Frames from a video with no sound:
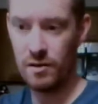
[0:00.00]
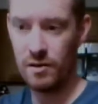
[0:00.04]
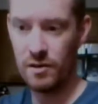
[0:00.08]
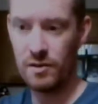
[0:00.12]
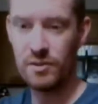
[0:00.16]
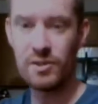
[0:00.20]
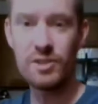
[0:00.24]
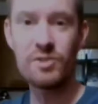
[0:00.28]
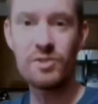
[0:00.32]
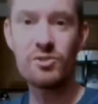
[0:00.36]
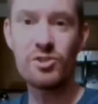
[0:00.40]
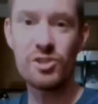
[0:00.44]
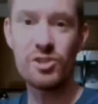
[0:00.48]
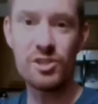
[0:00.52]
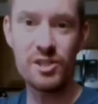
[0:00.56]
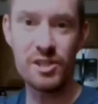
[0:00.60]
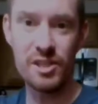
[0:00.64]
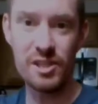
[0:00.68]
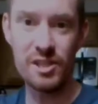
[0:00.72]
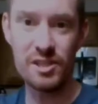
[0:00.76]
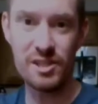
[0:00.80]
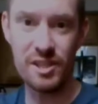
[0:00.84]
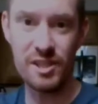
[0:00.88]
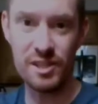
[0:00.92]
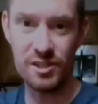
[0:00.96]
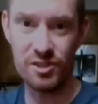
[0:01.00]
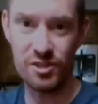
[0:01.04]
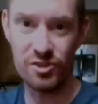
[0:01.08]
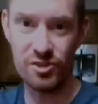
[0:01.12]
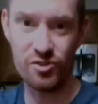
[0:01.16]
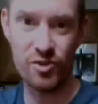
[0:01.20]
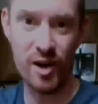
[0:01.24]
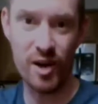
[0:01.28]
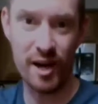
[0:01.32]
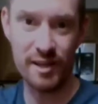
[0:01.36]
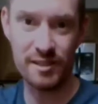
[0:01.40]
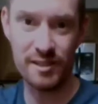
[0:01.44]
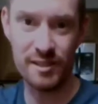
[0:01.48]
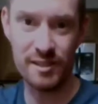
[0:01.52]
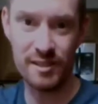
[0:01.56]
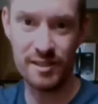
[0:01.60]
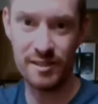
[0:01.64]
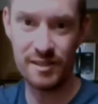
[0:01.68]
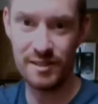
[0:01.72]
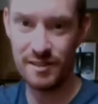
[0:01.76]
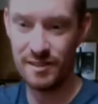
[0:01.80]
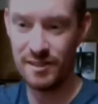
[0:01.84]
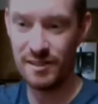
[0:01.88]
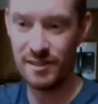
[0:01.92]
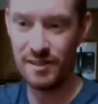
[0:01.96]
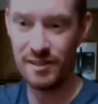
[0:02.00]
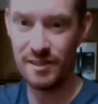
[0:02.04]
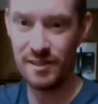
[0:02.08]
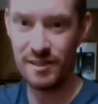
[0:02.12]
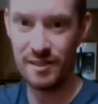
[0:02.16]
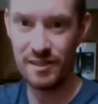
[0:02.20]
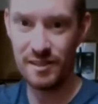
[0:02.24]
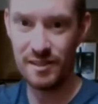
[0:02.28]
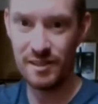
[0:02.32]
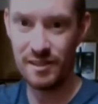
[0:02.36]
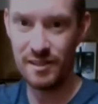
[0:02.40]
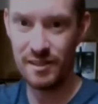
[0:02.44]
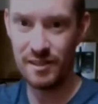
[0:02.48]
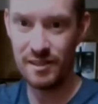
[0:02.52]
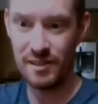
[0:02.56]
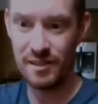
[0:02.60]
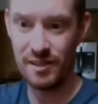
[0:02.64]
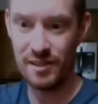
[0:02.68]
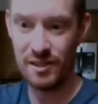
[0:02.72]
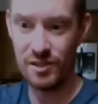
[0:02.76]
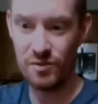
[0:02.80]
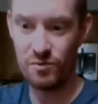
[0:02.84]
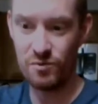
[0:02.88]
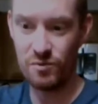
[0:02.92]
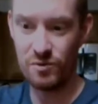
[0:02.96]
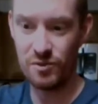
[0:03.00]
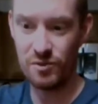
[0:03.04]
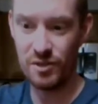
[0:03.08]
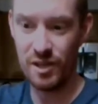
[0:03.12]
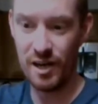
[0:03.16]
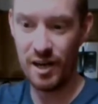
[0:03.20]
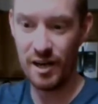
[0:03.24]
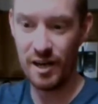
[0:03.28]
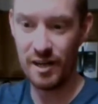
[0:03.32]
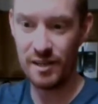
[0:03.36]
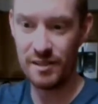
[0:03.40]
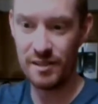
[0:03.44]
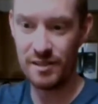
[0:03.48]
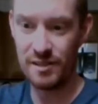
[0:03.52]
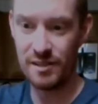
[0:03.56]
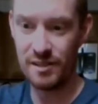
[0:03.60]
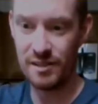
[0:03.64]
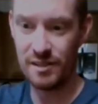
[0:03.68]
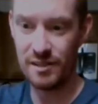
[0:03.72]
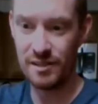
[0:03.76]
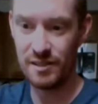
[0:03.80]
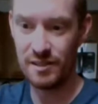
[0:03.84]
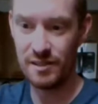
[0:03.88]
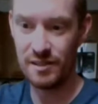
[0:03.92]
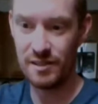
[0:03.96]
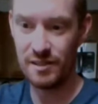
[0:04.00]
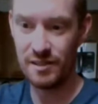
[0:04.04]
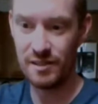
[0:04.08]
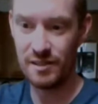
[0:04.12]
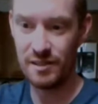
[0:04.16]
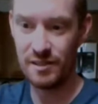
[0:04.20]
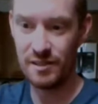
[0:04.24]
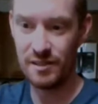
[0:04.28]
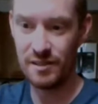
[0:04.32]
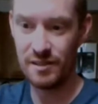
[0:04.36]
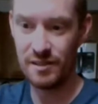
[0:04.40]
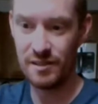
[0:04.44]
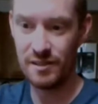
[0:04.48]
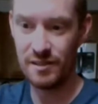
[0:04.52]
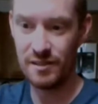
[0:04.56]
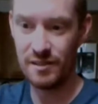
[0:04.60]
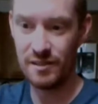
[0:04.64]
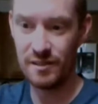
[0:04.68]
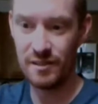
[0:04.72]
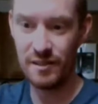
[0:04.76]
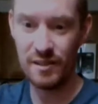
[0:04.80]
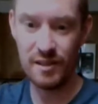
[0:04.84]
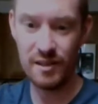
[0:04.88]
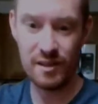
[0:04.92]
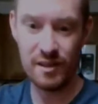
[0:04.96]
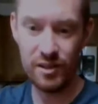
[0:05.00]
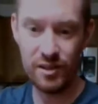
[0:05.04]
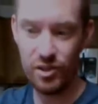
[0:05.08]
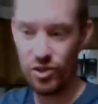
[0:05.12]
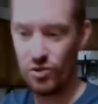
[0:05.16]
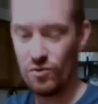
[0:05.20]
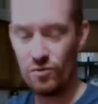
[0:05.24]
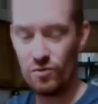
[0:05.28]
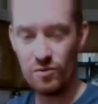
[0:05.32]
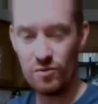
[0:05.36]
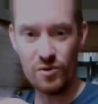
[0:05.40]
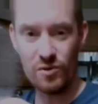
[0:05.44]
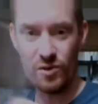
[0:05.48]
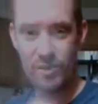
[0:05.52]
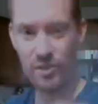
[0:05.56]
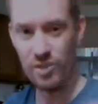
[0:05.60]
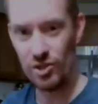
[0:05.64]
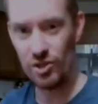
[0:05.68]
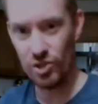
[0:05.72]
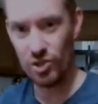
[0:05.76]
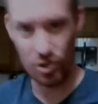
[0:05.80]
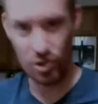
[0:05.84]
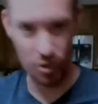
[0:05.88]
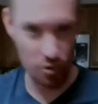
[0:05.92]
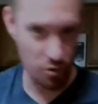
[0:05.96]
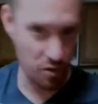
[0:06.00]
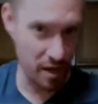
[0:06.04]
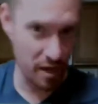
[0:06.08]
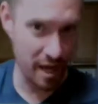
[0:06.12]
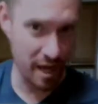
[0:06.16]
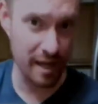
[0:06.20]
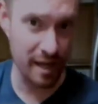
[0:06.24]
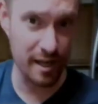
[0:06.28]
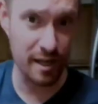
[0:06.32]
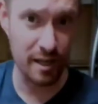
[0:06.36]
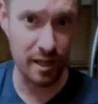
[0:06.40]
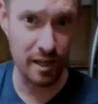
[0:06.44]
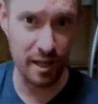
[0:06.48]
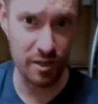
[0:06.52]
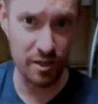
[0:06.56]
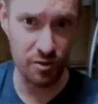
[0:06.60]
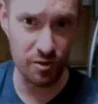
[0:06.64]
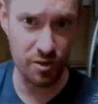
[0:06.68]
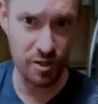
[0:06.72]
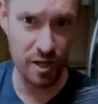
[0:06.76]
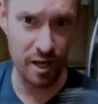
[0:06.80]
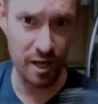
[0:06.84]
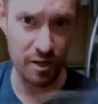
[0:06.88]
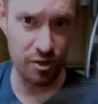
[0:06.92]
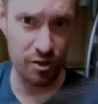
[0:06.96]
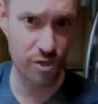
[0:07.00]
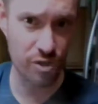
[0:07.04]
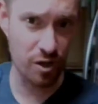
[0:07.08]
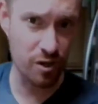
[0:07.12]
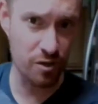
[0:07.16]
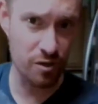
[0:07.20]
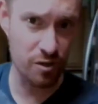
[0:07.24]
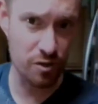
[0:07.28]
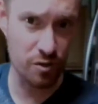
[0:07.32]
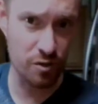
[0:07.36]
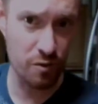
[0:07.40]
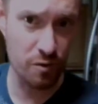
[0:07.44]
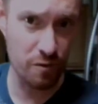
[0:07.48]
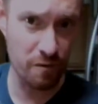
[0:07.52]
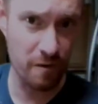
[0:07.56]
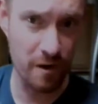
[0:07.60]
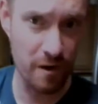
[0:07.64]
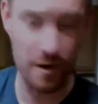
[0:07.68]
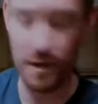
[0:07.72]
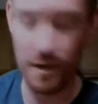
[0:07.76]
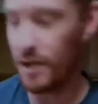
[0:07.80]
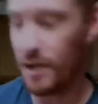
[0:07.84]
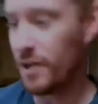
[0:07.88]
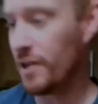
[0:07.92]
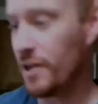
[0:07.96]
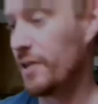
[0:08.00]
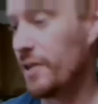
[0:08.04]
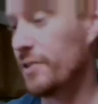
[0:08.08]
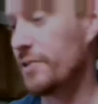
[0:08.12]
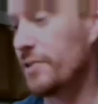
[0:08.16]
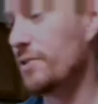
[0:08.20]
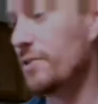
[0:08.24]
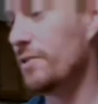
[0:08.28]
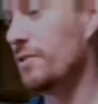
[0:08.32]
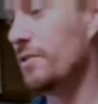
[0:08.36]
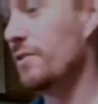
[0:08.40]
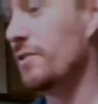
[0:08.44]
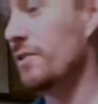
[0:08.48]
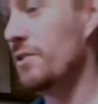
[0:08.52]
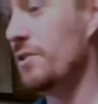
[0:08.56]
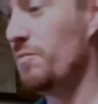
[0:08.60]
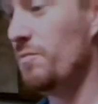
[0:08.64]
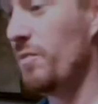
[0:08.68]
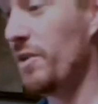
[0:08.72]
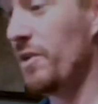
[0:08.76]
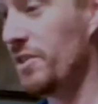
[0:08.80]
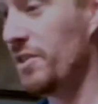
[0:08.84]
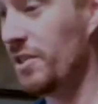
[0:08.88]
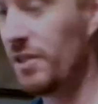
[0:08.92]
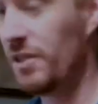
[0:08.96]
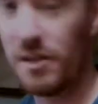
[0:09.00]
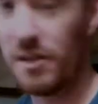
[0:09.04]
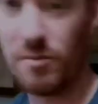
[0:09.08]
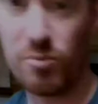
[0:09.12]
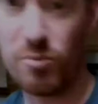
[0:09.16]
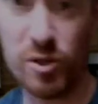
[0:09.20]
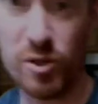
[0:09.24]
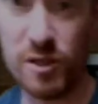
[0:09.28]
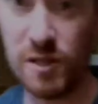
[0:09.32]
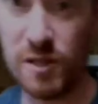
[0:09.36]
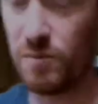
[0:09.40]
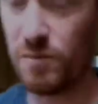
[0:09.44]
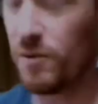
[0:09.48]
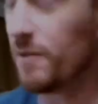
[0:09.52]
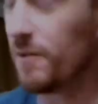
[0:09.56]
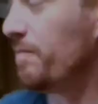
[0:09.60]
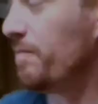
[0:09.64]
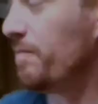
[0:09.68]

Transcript: This gets attracted. This will not. You can't get an electrostatic charge through a Faraday cage. Is basically the principle.